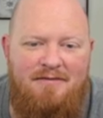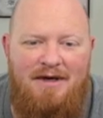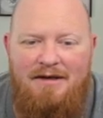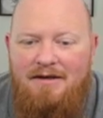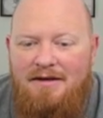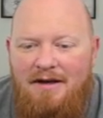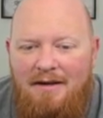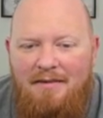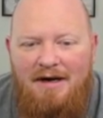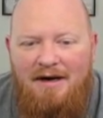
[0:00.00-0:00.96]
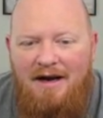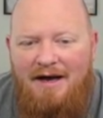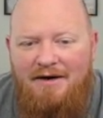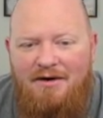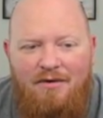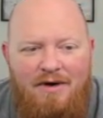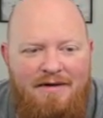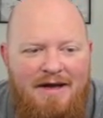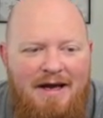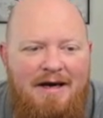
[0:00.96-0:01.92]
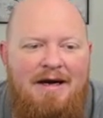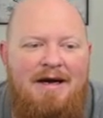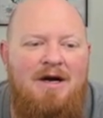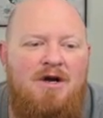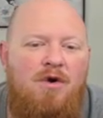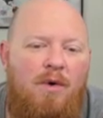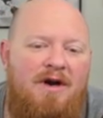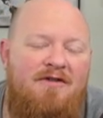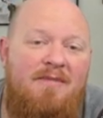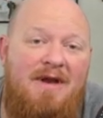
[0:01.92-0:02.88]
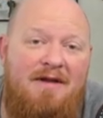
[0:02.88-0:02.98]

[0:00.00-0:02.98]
but I made a lot of gold on that. Coin of Many